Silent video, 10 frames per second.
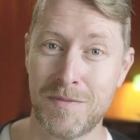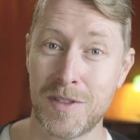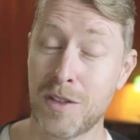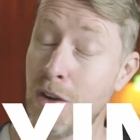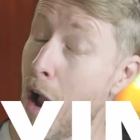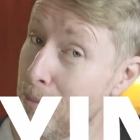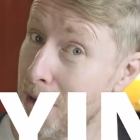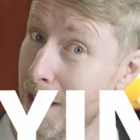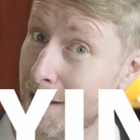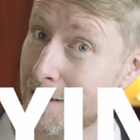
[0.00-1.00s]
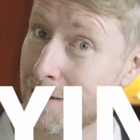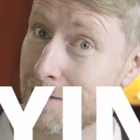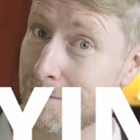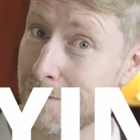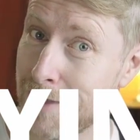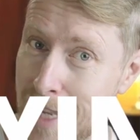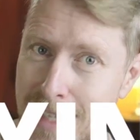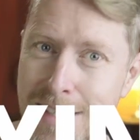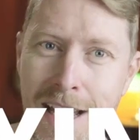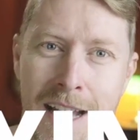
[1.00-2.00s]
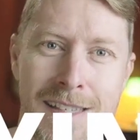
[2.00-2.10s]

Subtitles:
copying. Yes, I